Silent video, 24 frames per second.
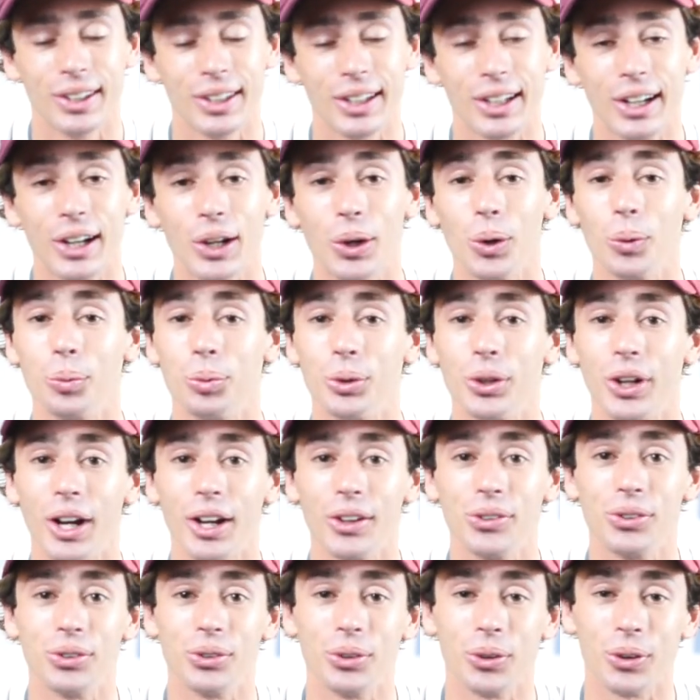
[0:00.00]
I hope you
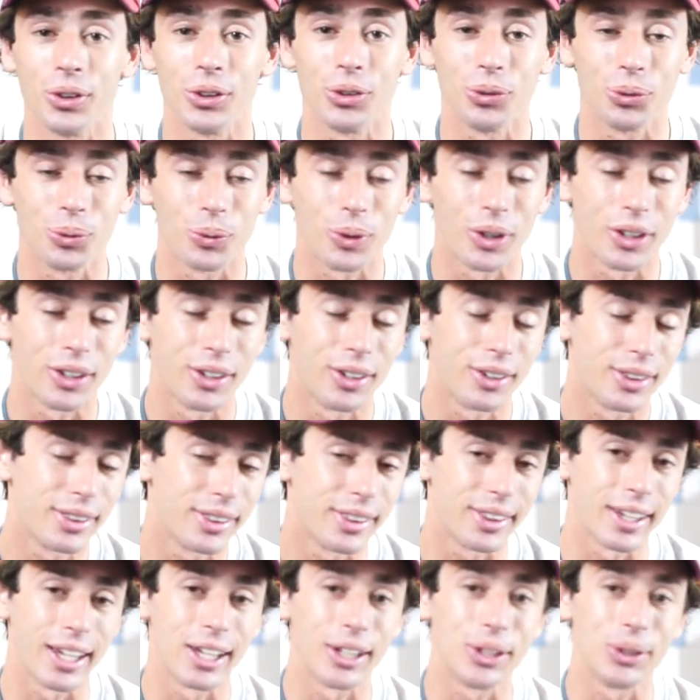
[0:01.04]
guys enjoyed this one.
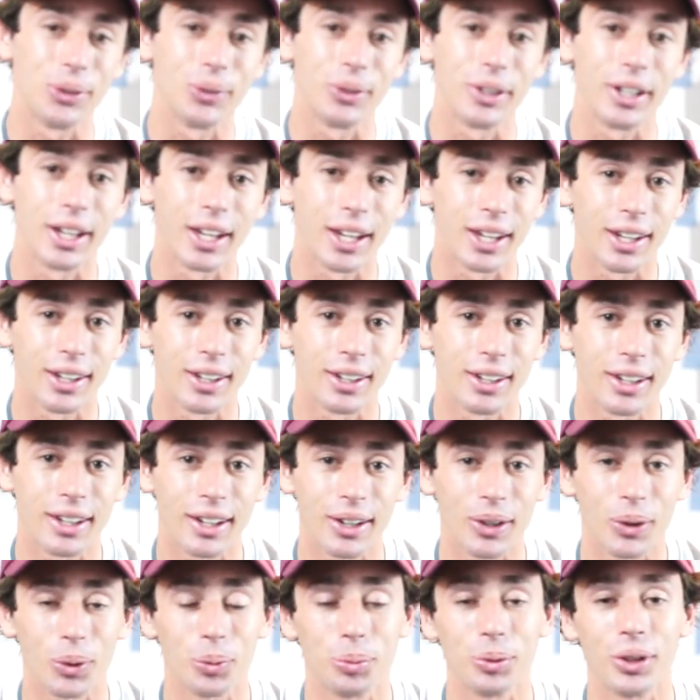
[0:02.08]
Thank you again, and
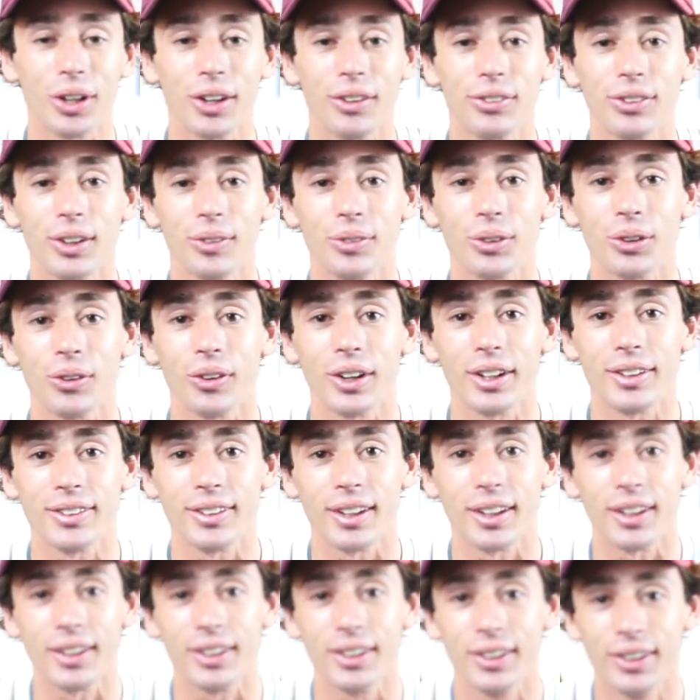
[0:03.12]
I hope you guys have a great
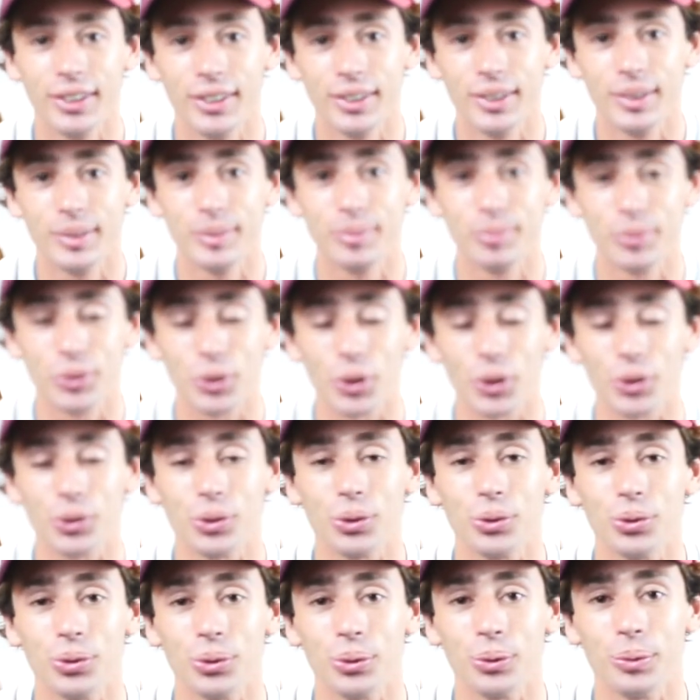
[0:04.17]
day. Talk to
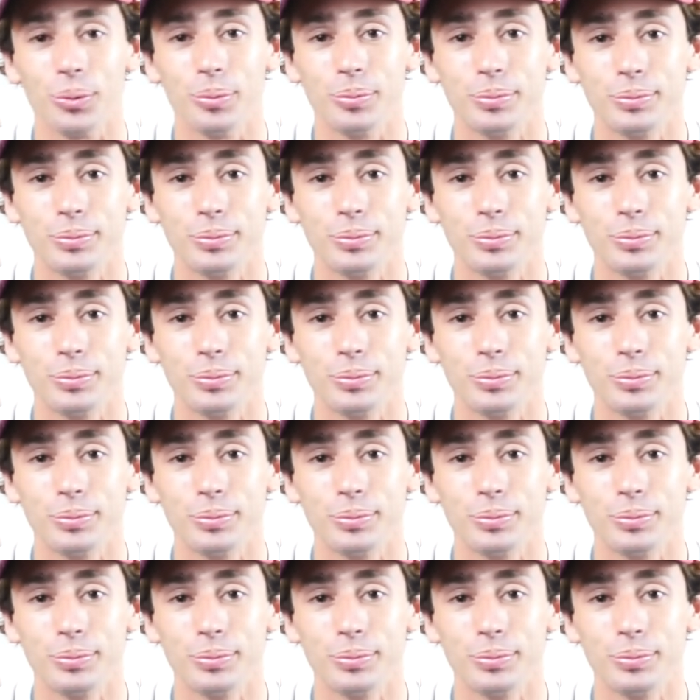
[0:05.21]
you soon.